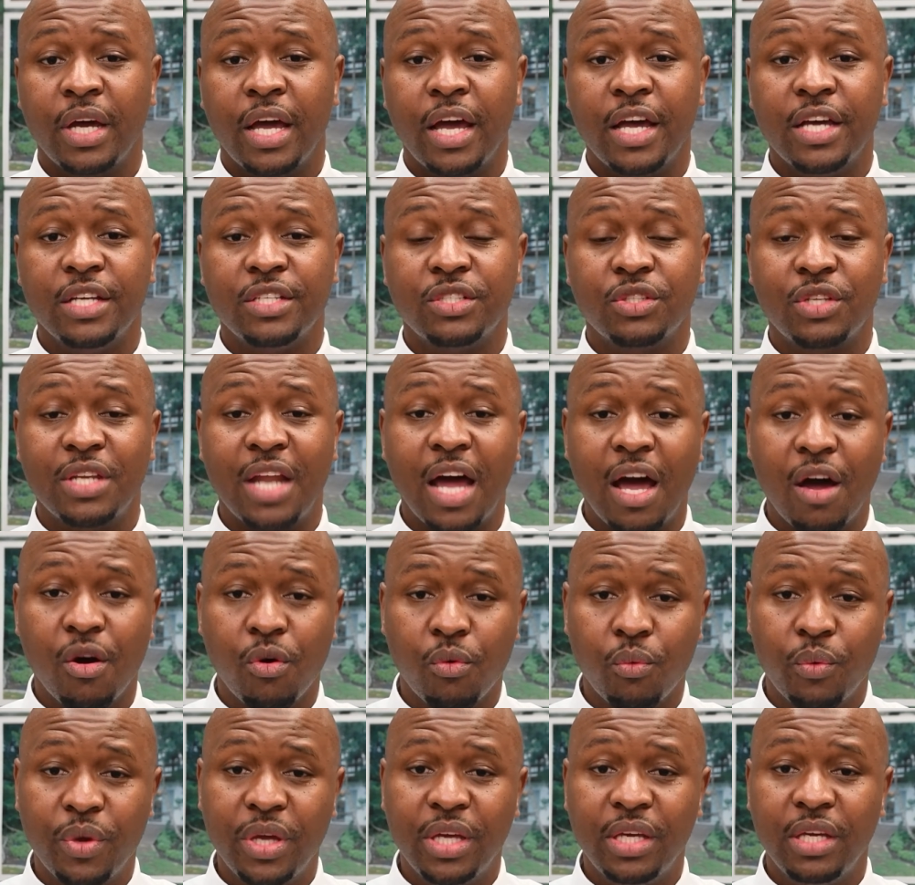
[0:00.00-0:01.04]
As now
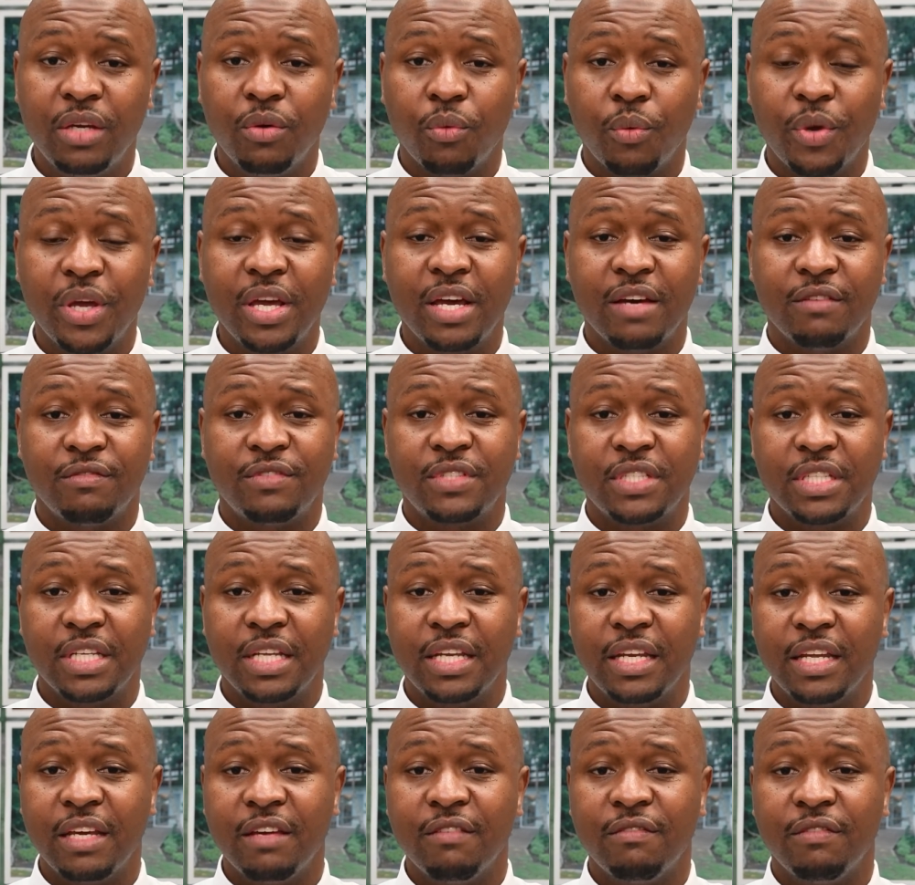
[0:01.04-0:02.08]
we have
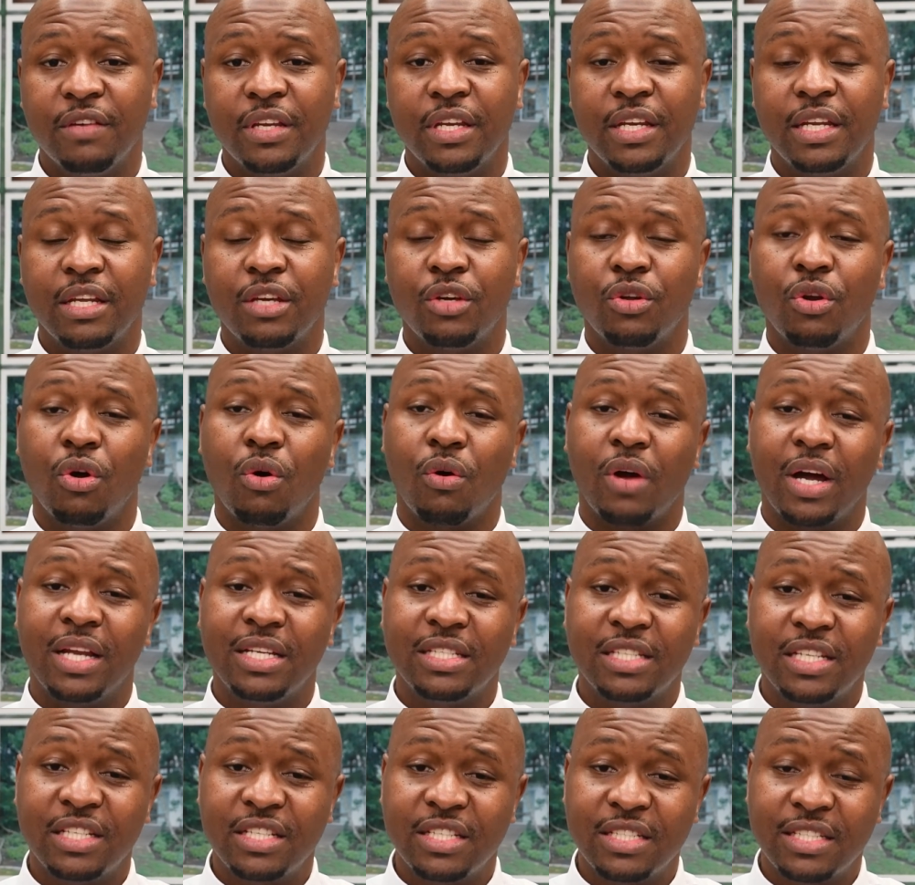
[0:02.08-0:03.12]
seen even,
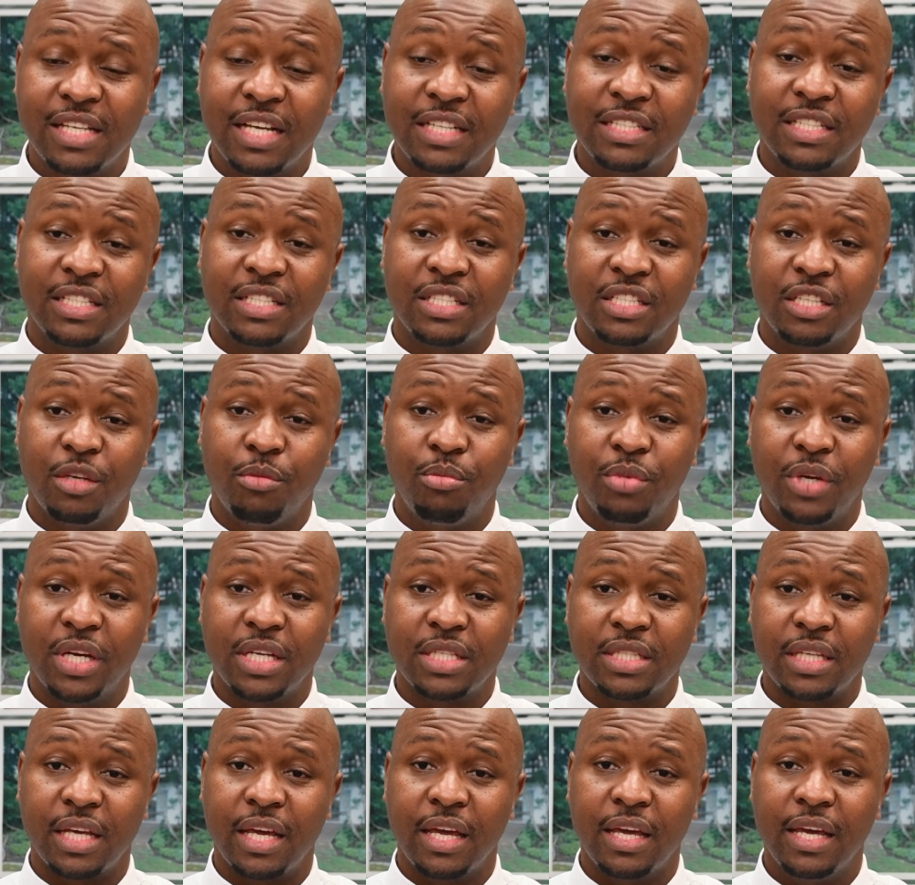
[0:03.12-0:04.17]
organizations such as
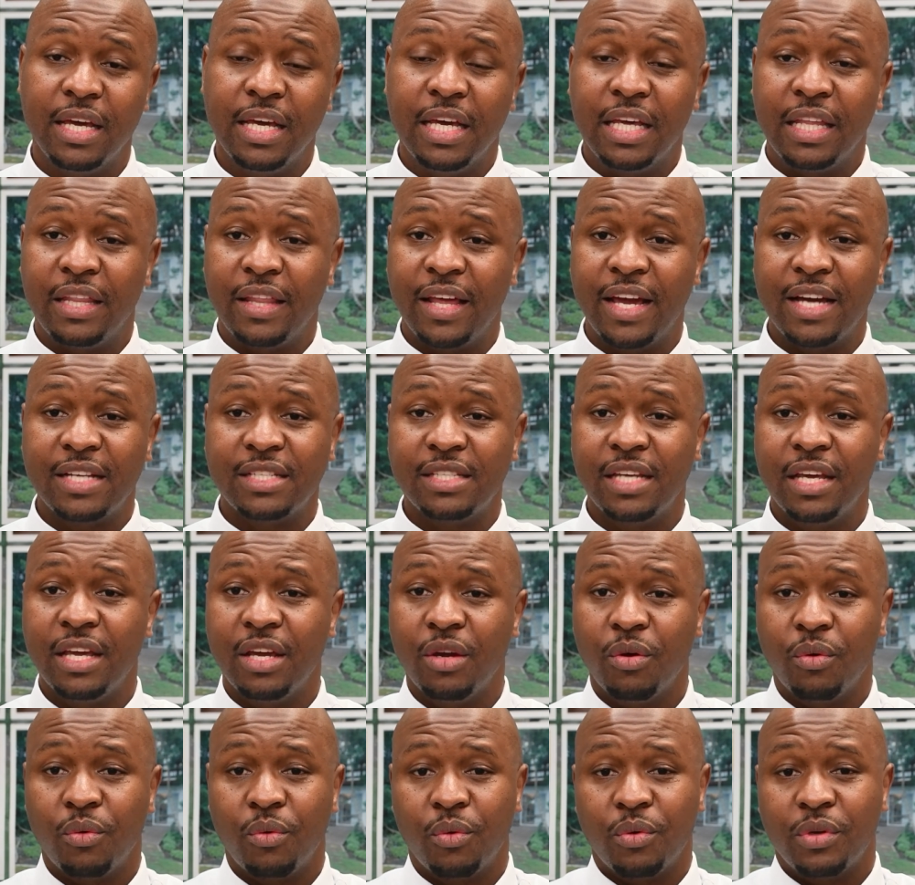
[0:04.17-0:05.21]
DBSA, they are
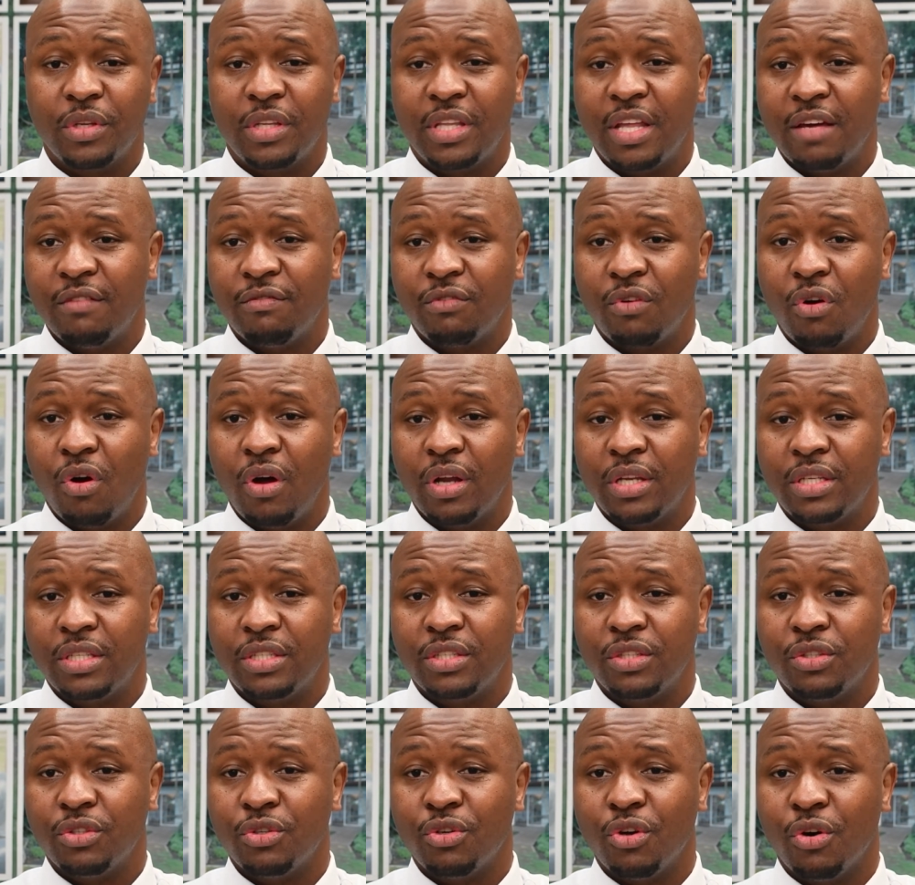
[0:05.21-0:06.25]
saying they've
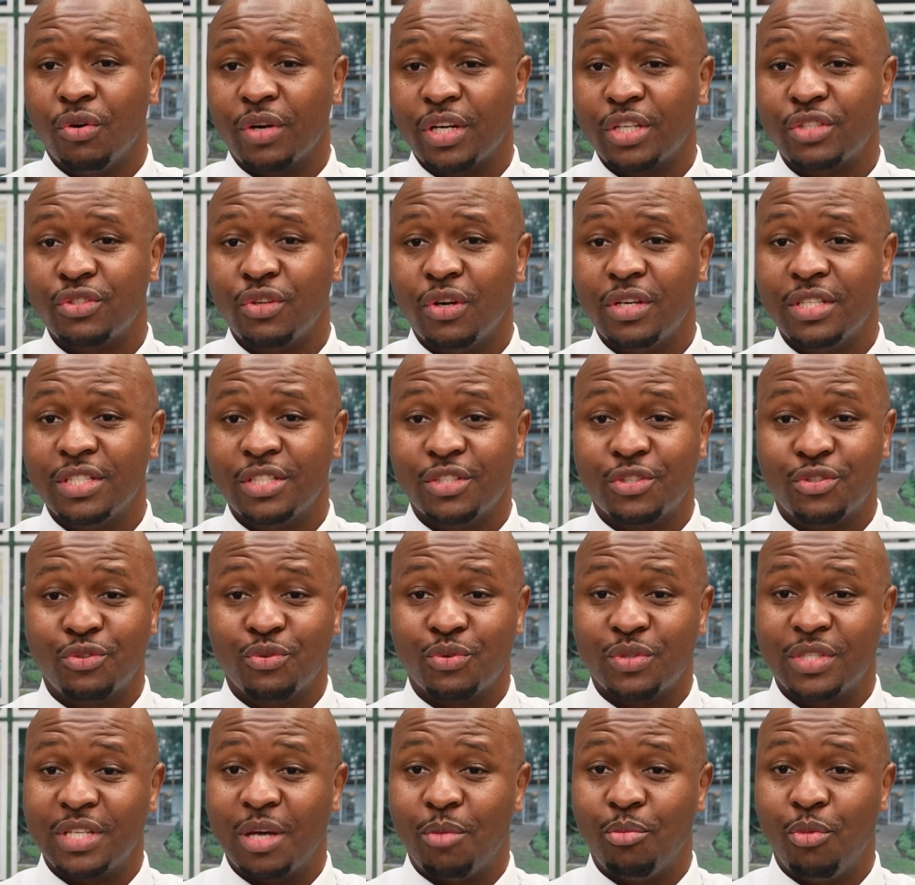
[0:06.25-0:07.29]
got, resources
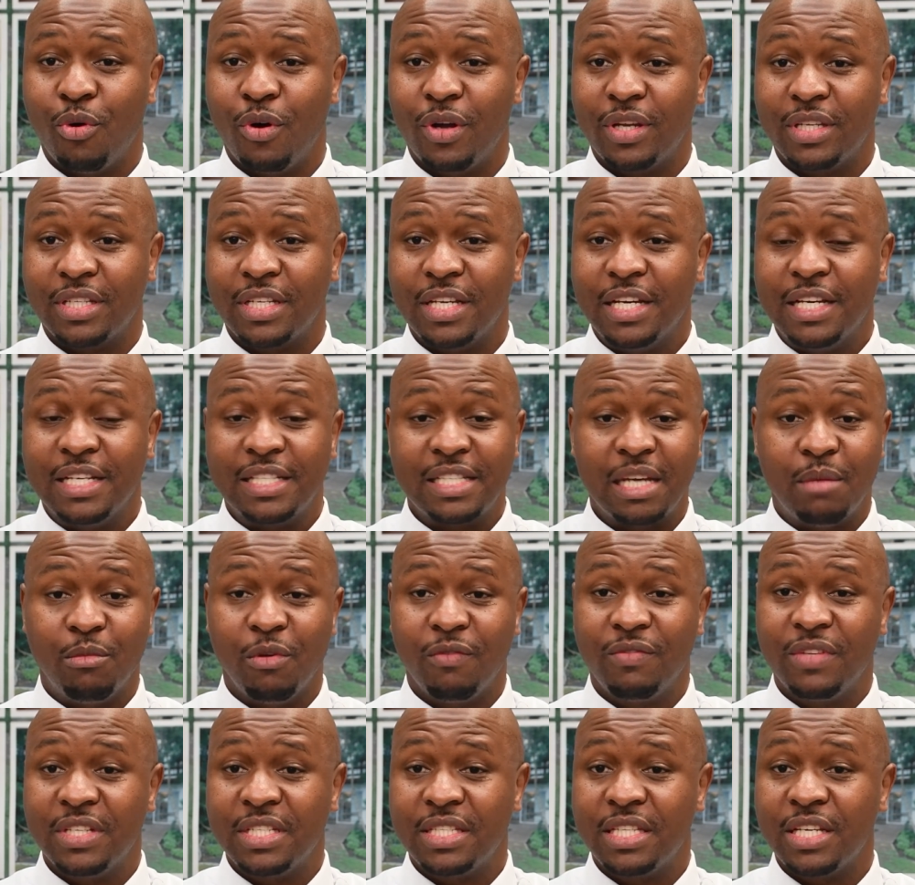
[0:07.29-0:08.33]
to support some
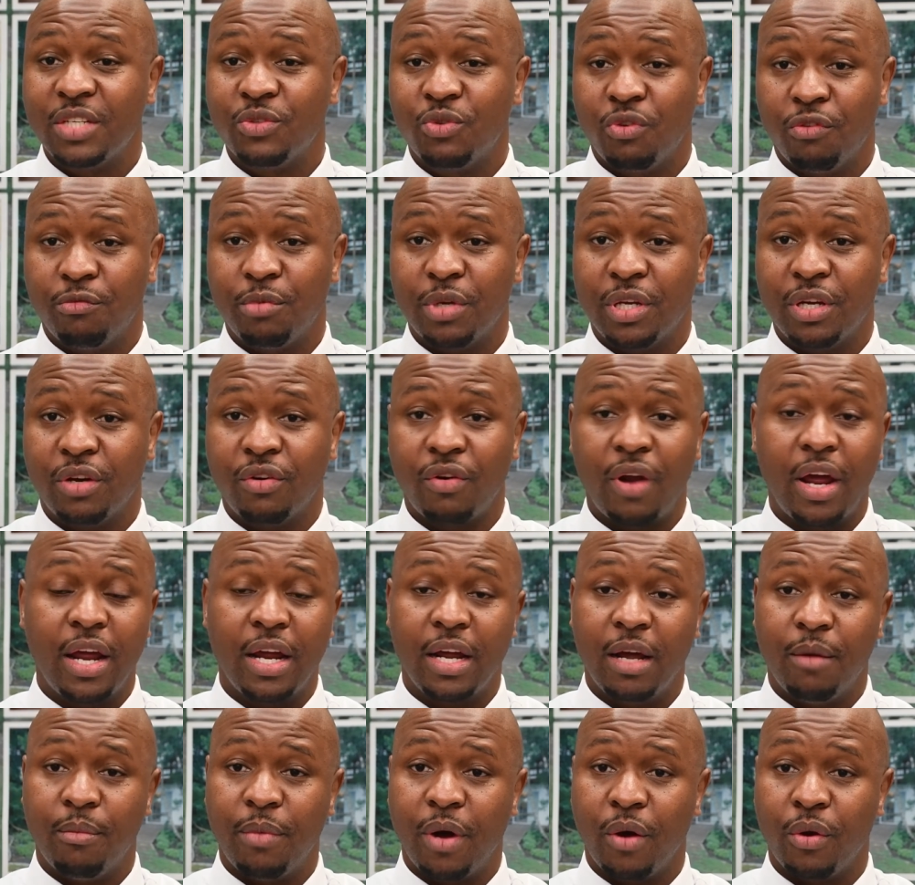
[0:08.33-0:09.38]
of these things we've been
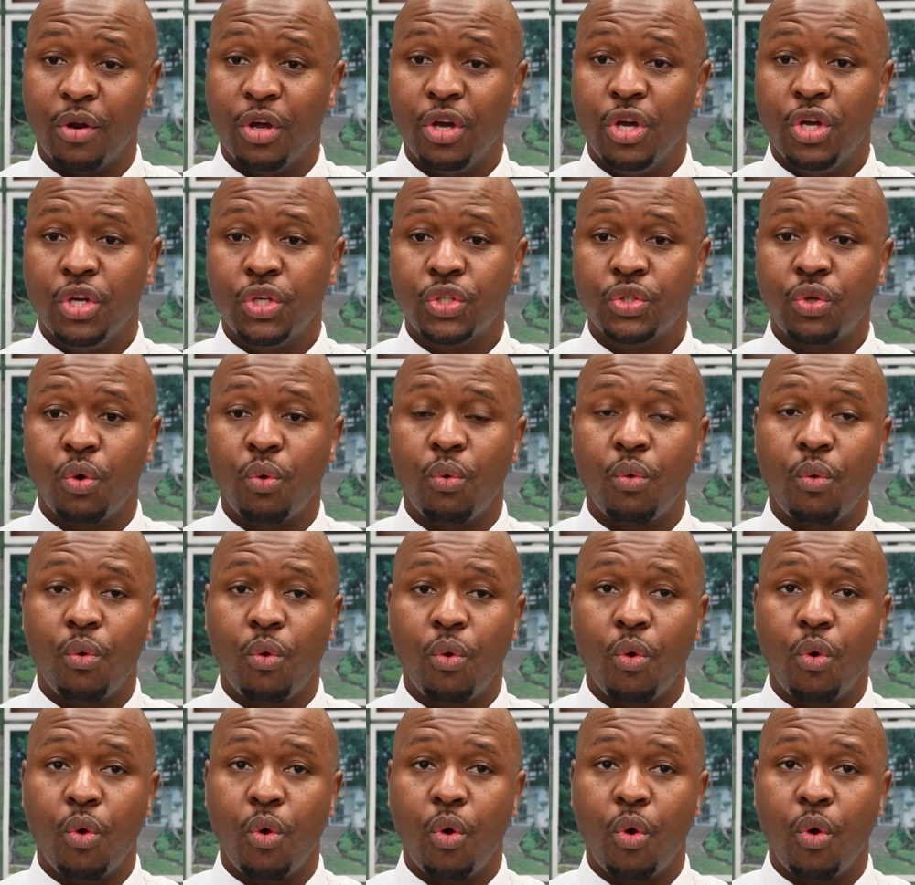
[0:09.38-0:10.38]
crying about. So